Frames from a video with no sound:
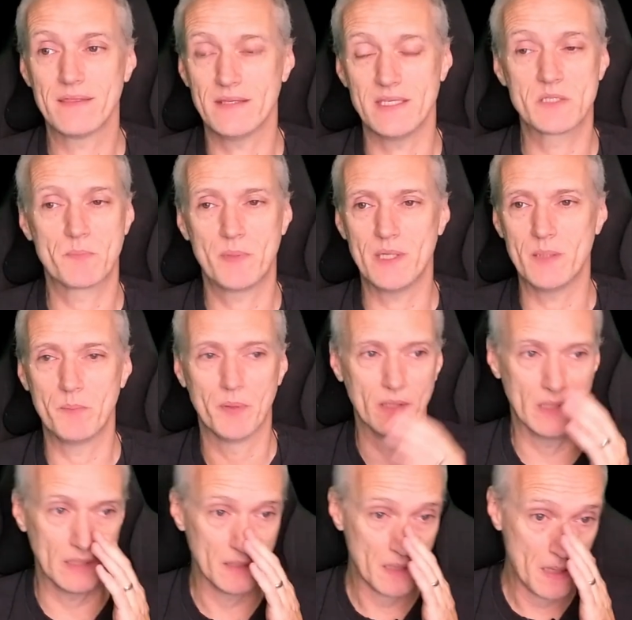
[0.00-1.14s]
These
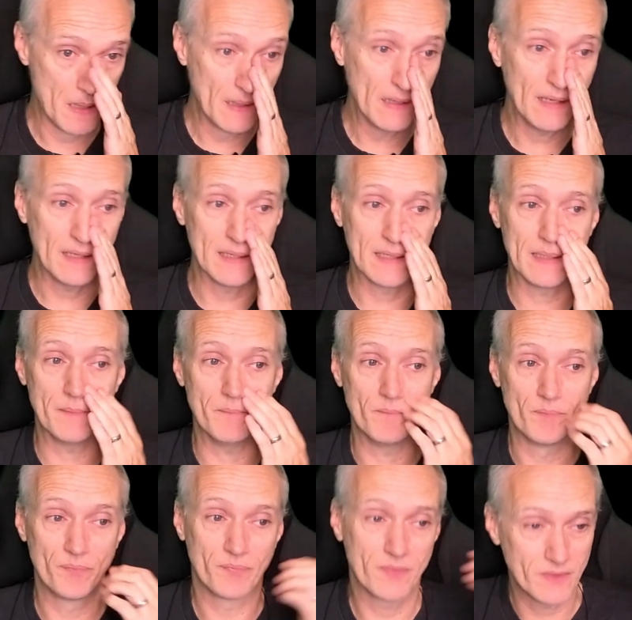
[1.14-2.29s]
people,
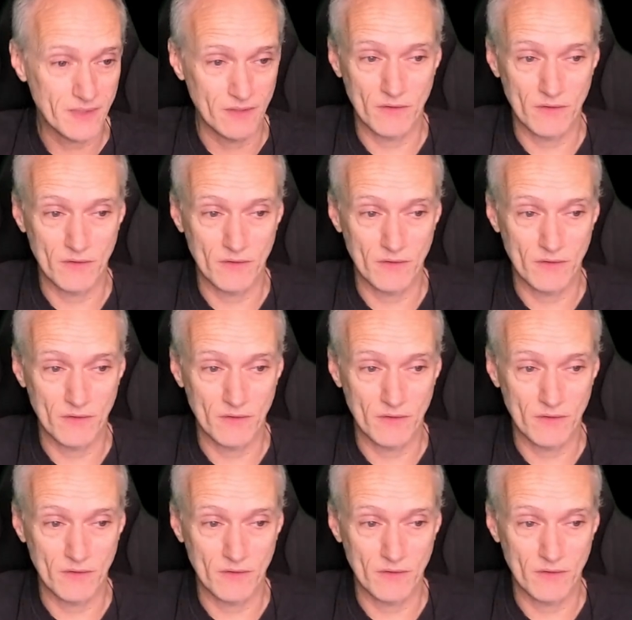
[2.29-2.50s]
they're